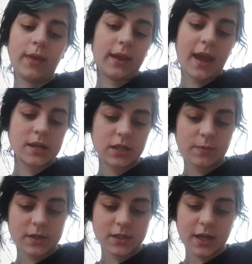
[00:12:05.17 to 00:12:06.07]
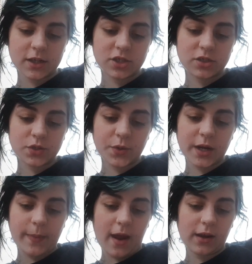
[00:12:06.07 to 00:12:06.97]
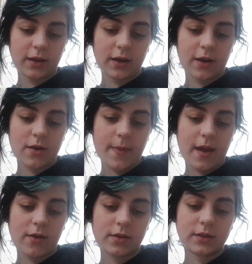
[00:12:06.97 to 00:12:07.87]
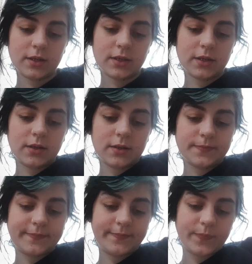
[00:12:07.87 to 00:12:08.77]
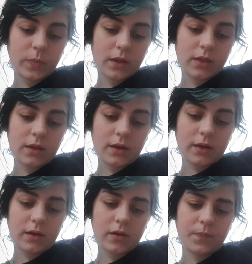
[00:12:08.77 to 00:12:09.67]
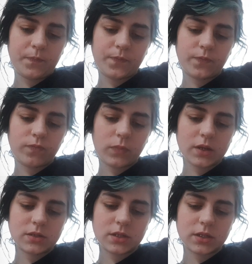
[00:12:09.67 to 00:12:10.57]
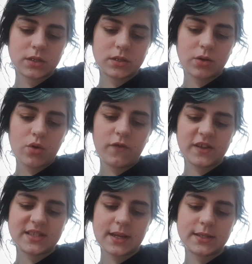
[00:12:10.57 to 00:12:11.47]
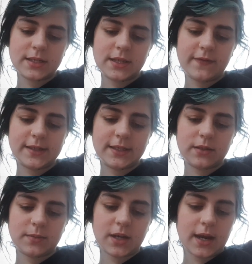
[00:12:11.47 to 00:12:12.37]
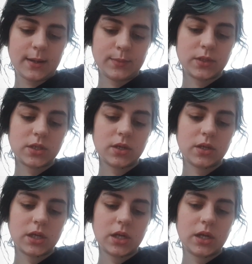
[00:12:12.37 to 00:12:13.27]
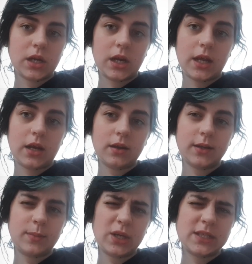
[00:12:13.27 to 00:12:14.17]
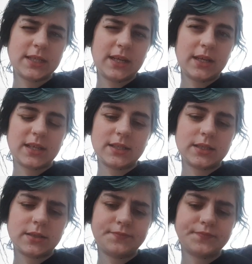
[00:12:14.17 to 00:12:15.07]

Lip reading: and Casey been sat talking about it, you know, about the oversensitivity sometimes in the community, and